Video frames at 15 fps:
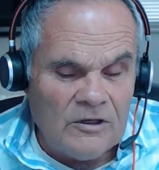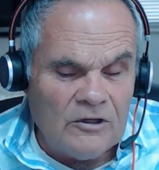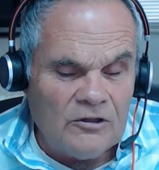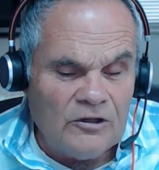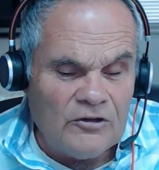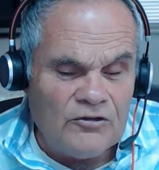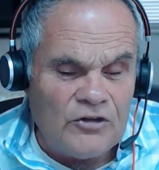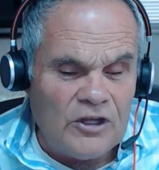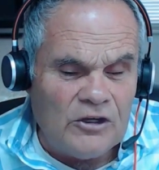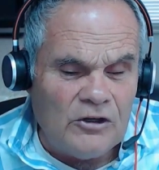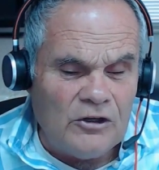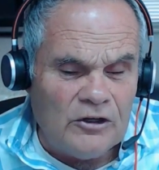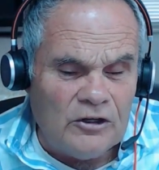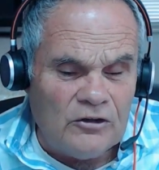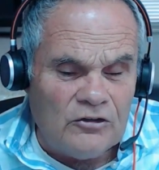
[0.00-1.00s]
Let's take a
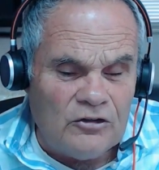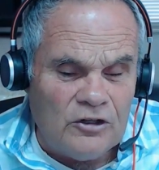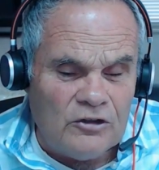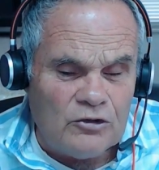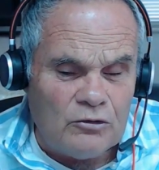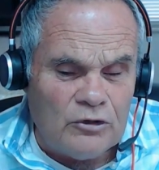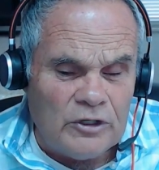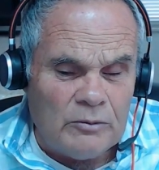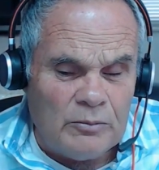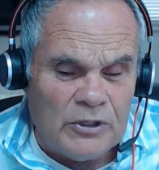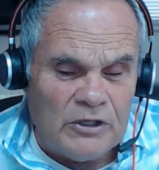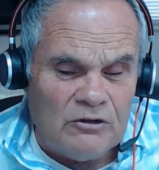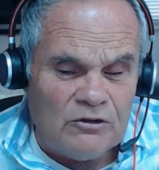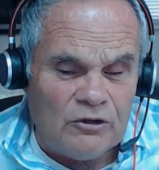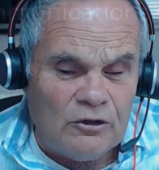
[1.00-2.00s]
look at
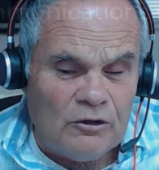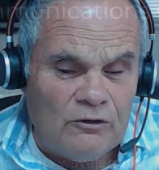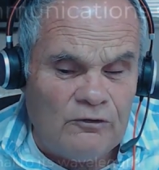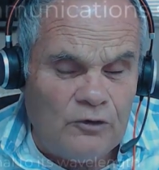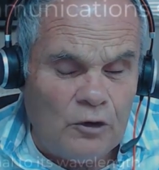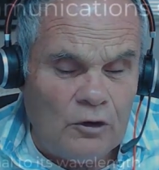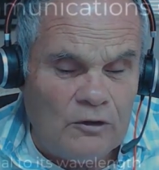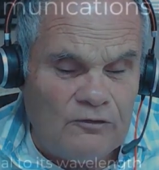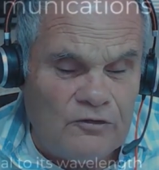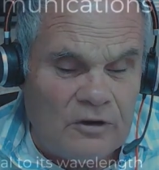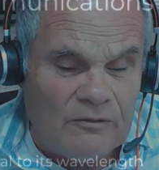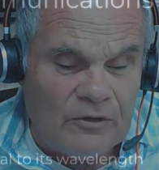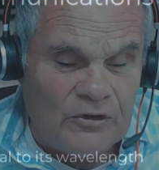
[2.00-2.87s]
T3B04 from the